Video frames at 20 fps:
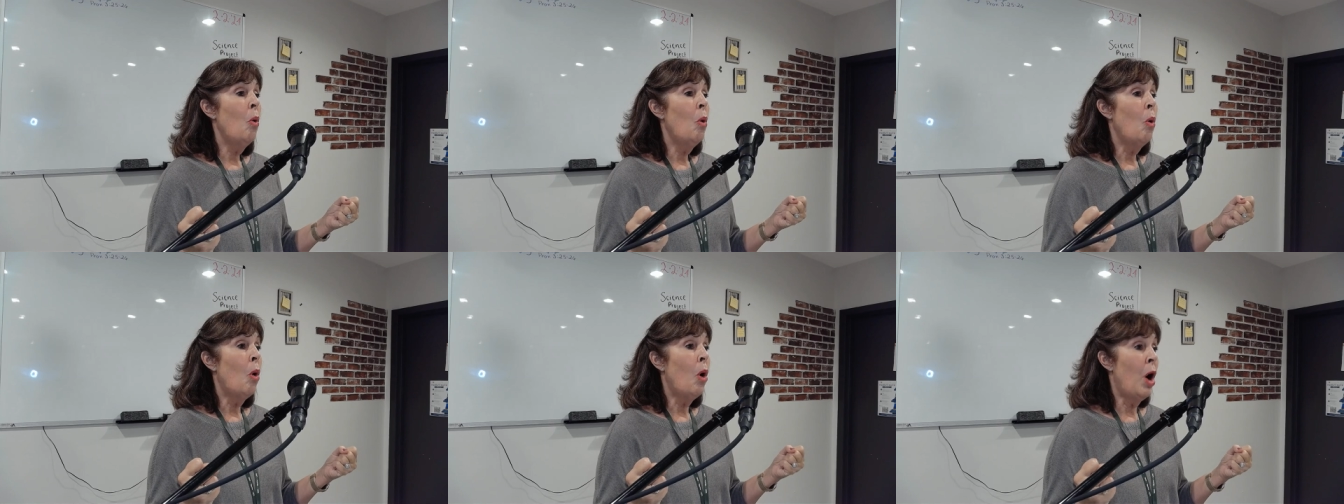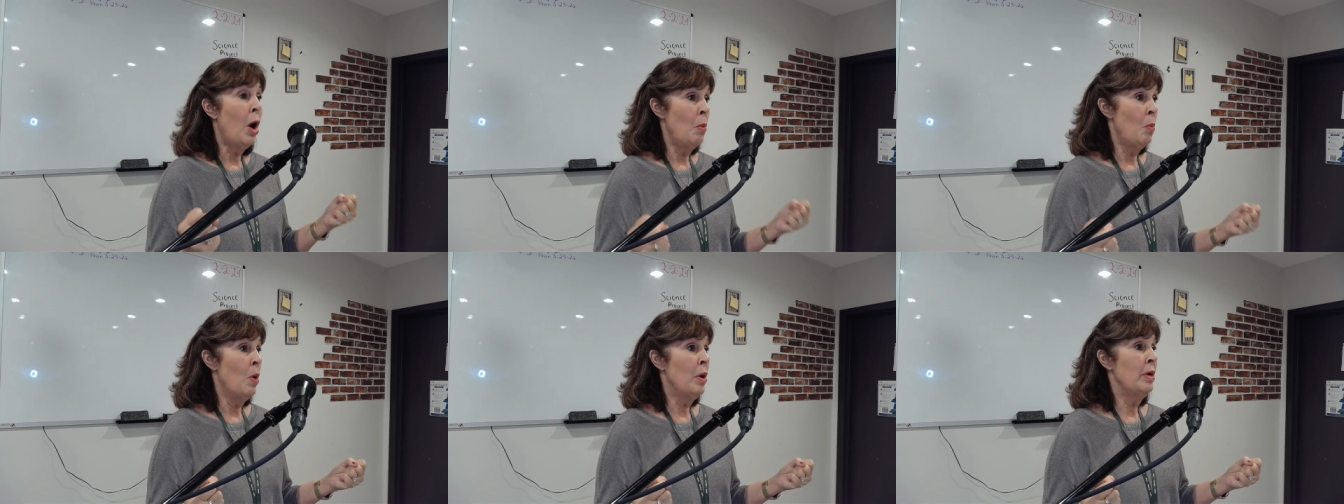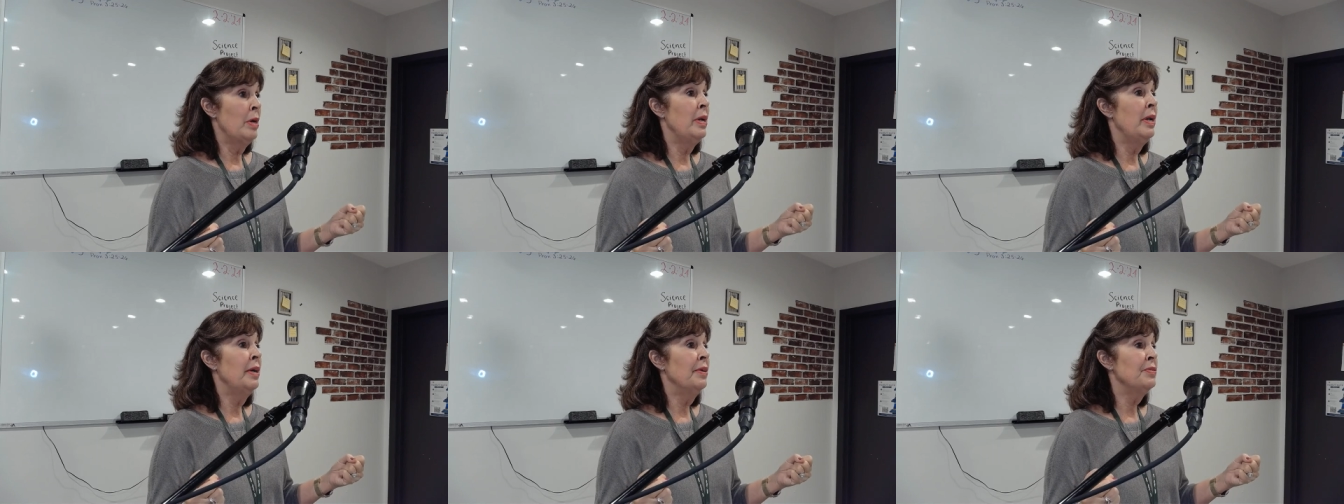I want
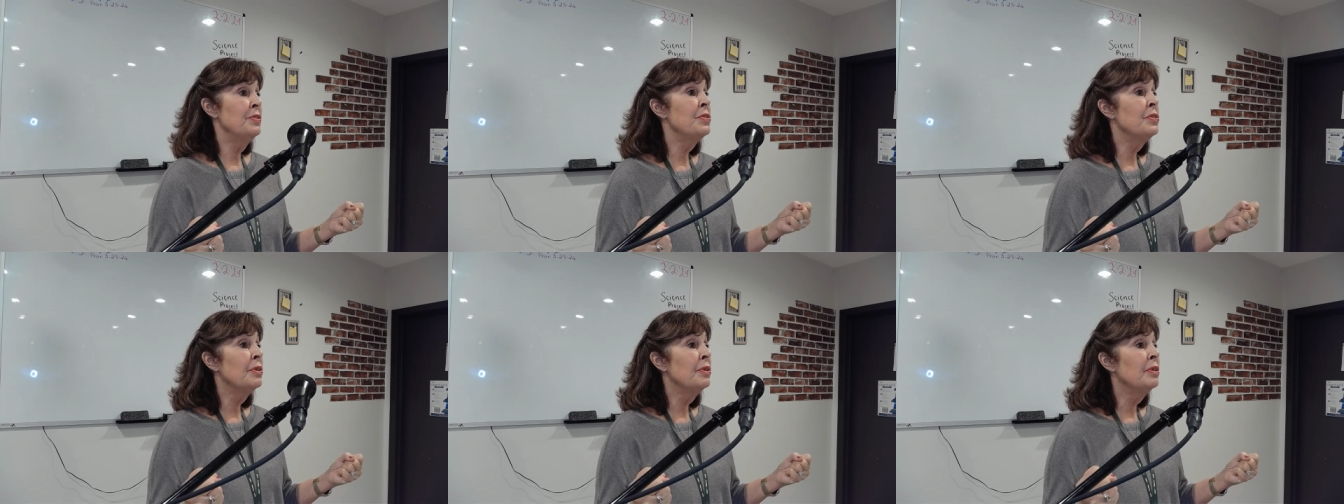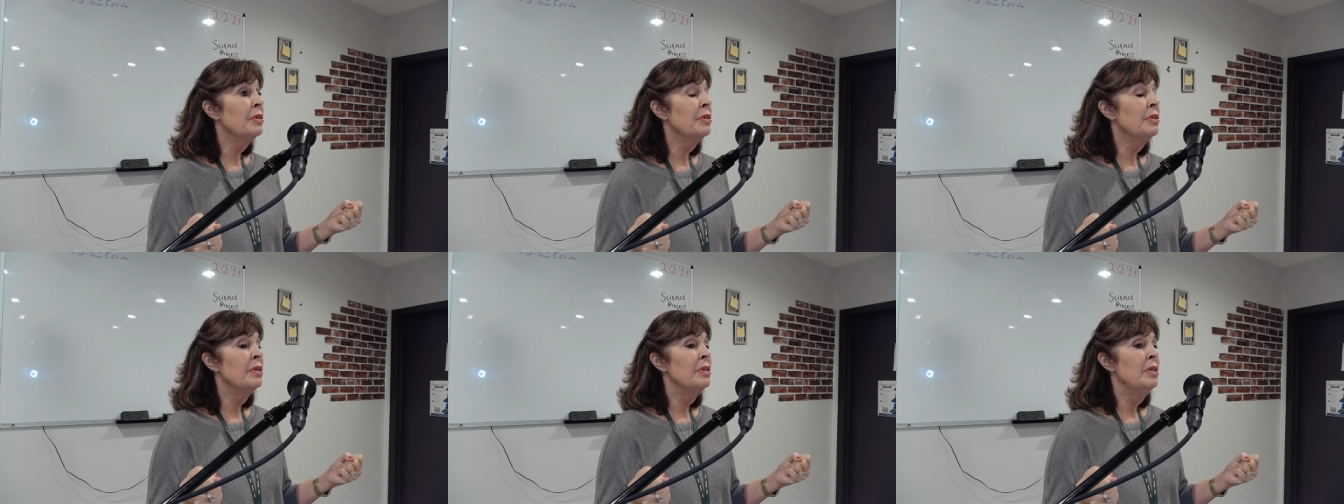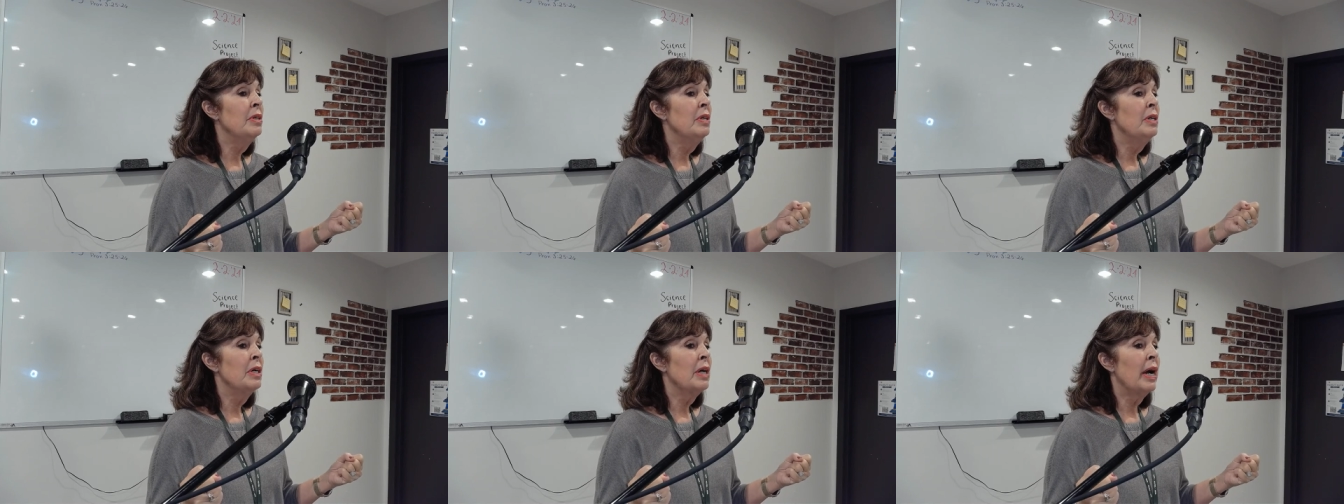an answer.
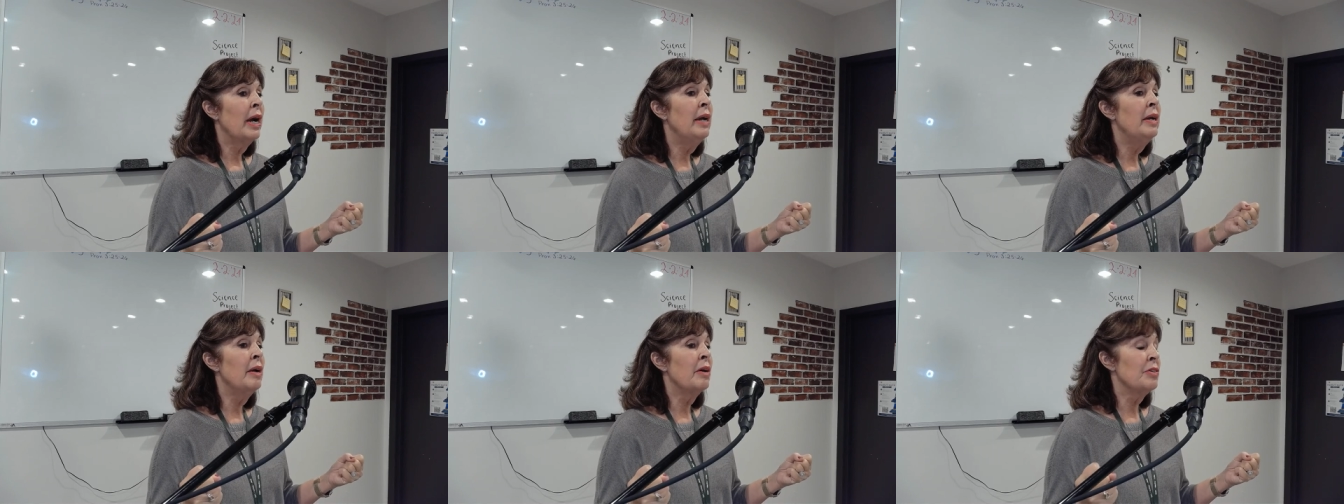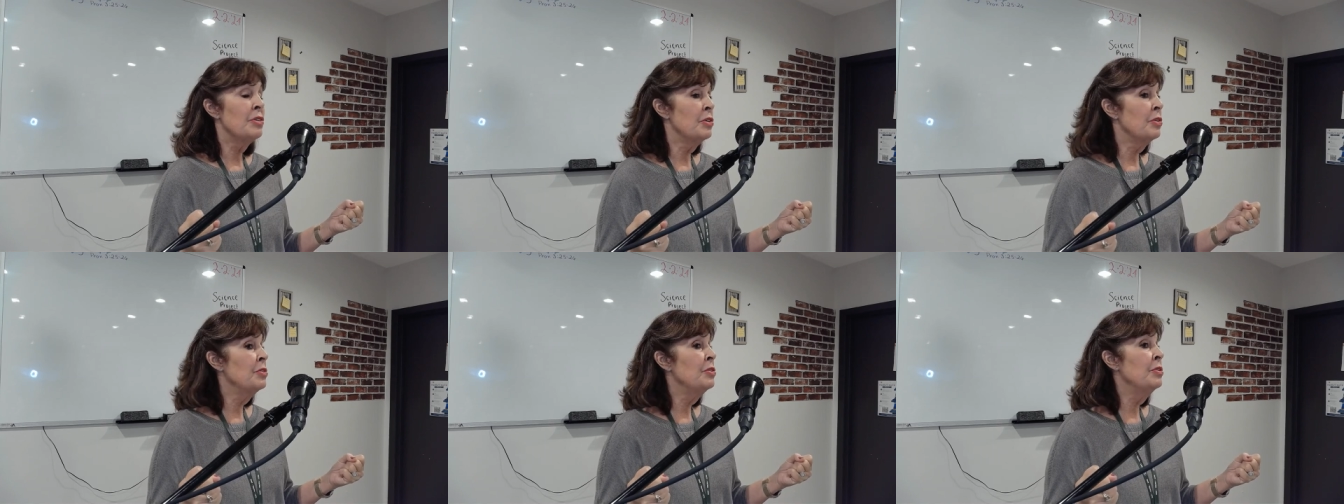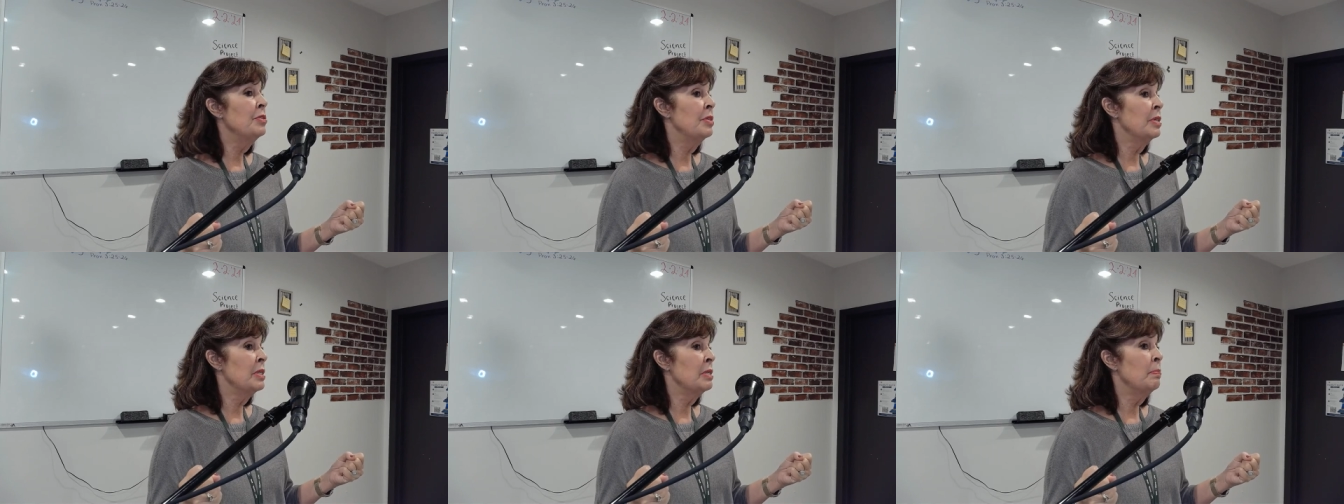And our
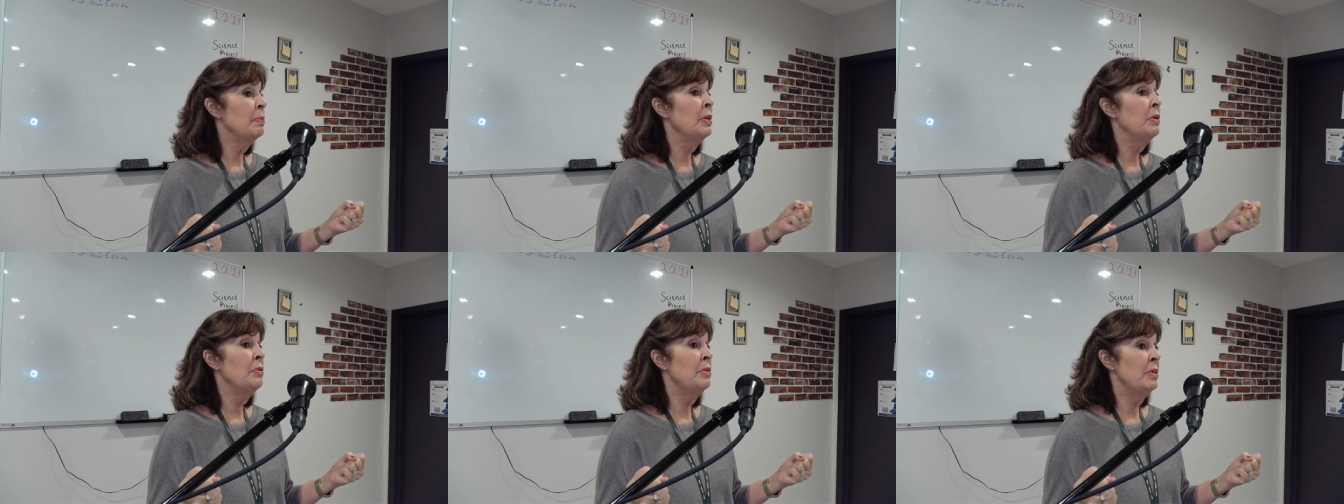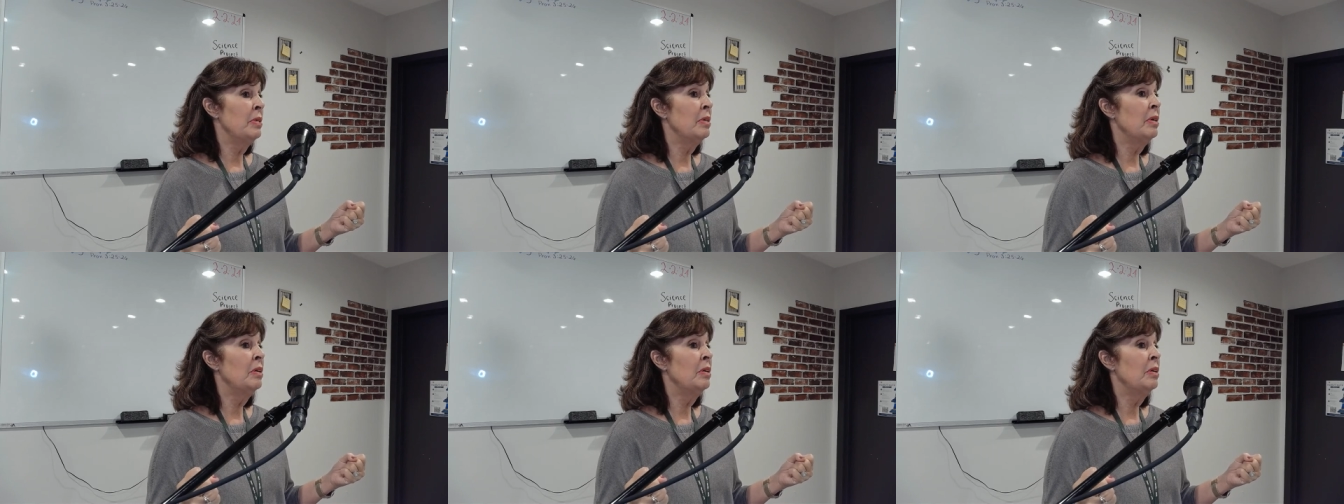churches exploded,